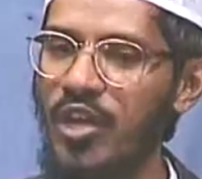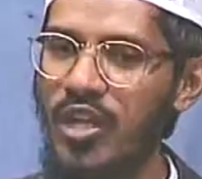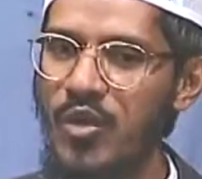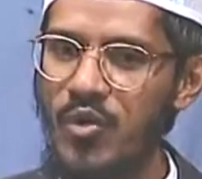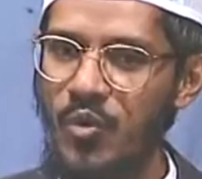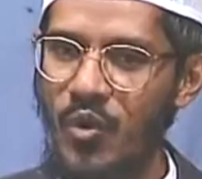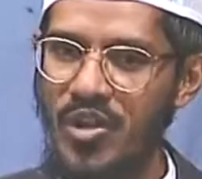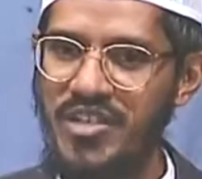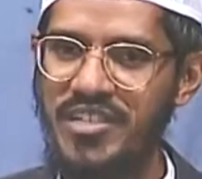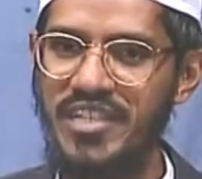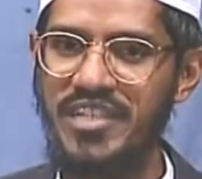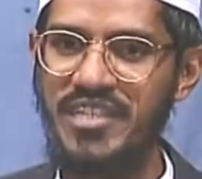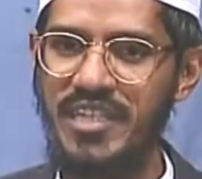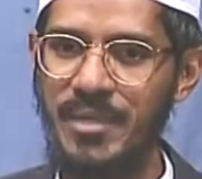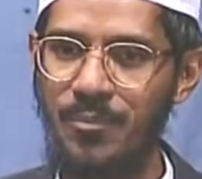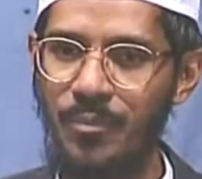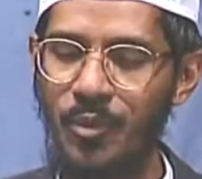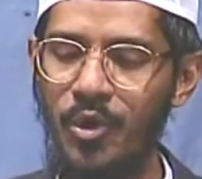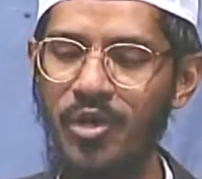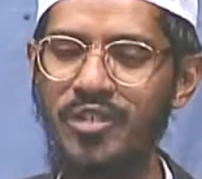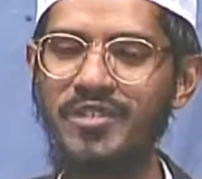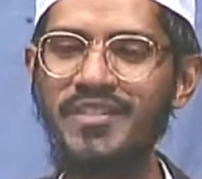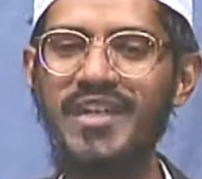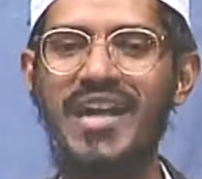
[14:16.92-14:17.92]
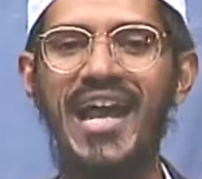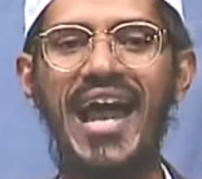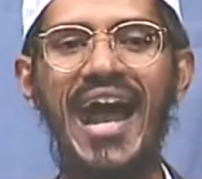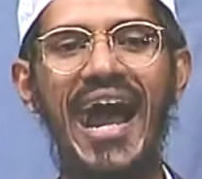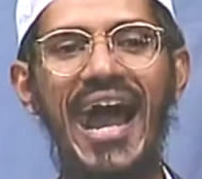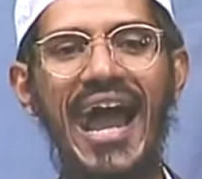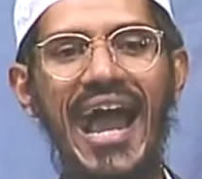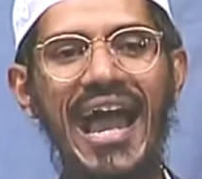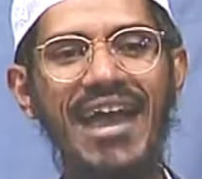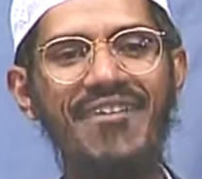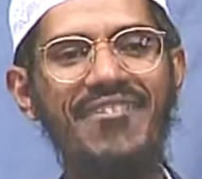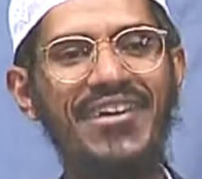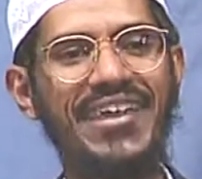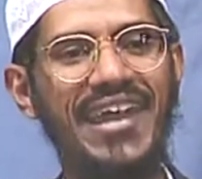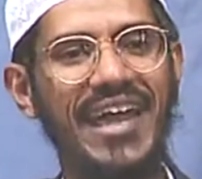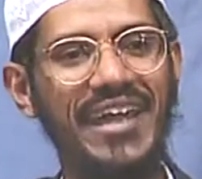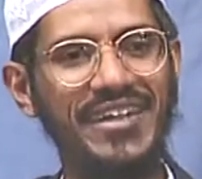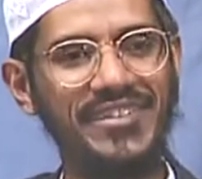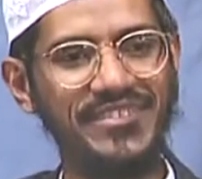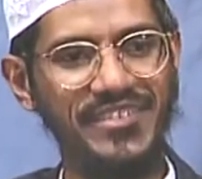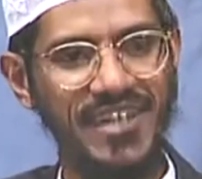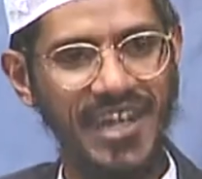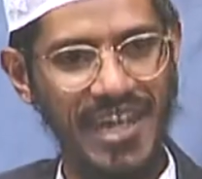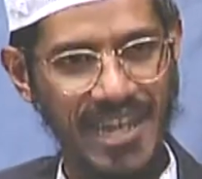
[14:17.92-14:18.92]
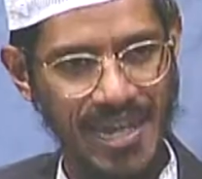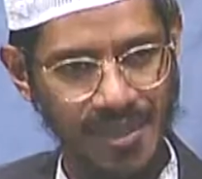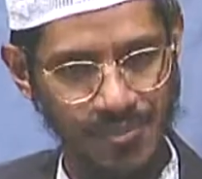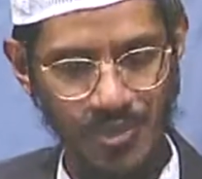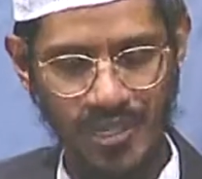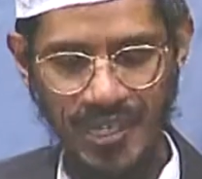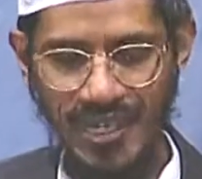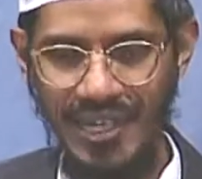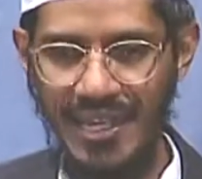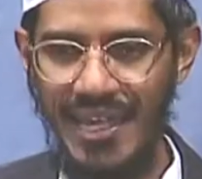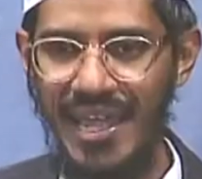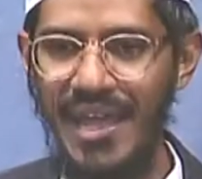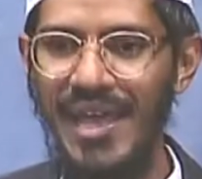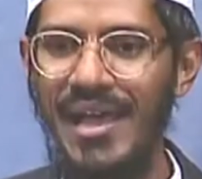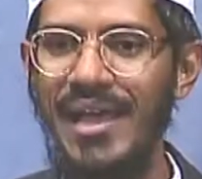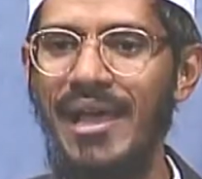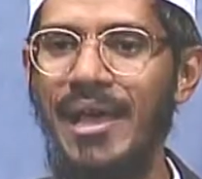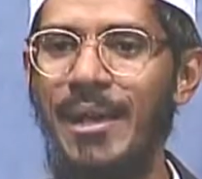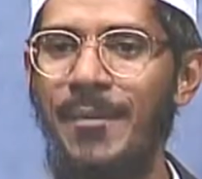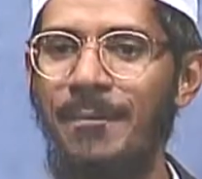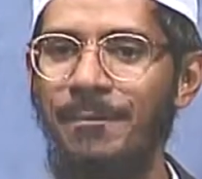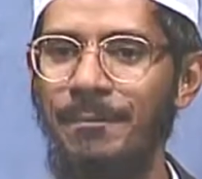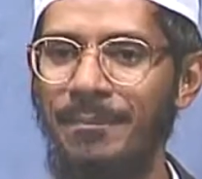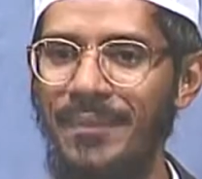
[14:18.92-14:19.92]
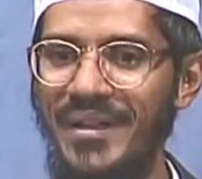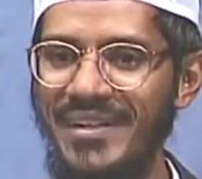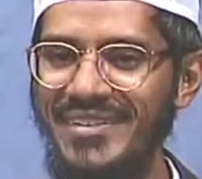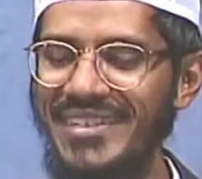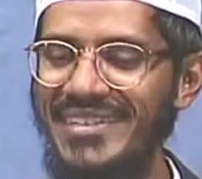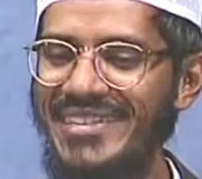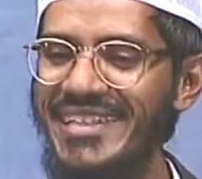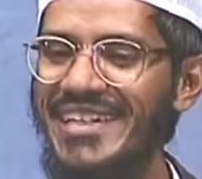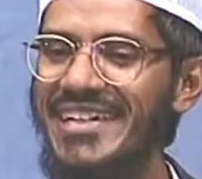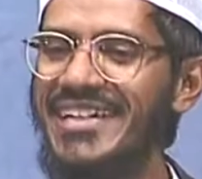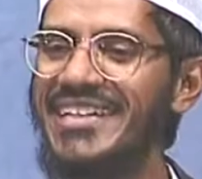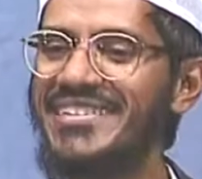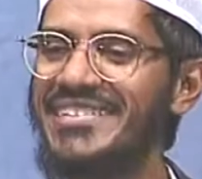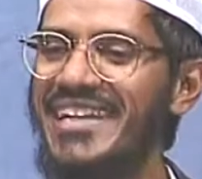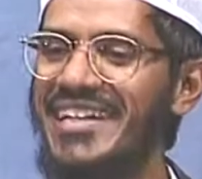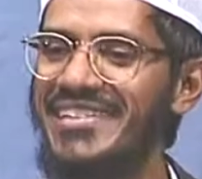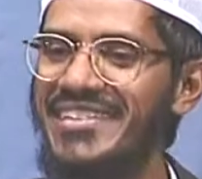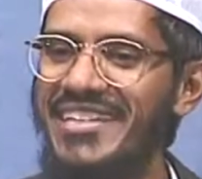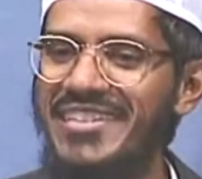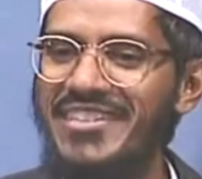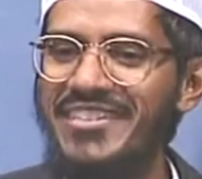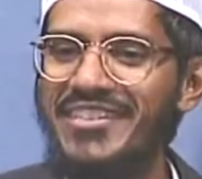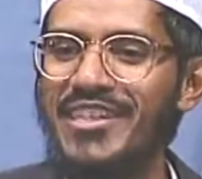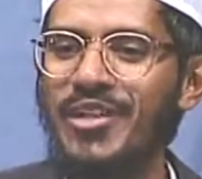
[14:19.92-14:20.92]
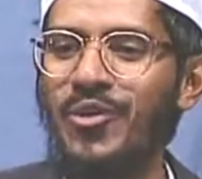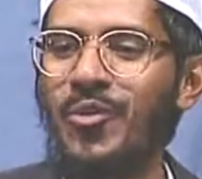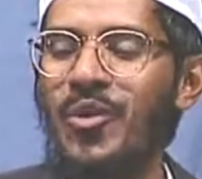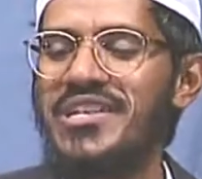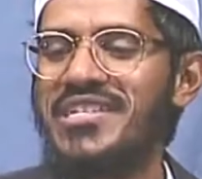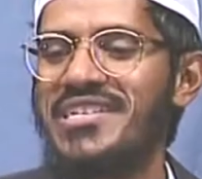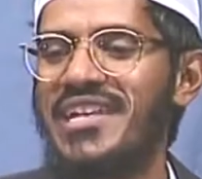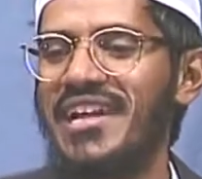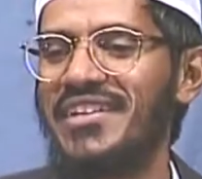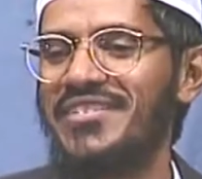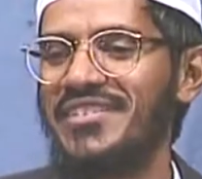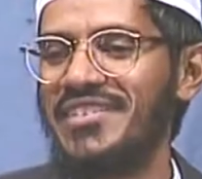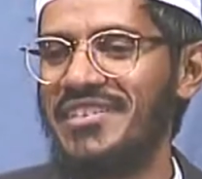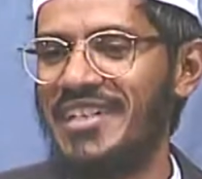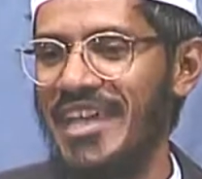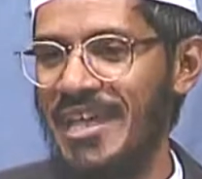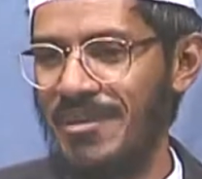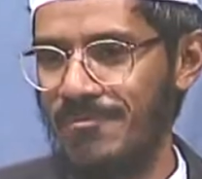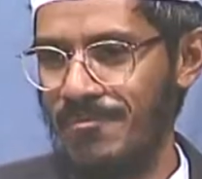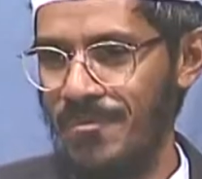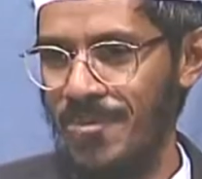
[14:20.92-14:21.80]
question they pose, I have an answer, alhamdulillah. But the thing is that this is the question answer time.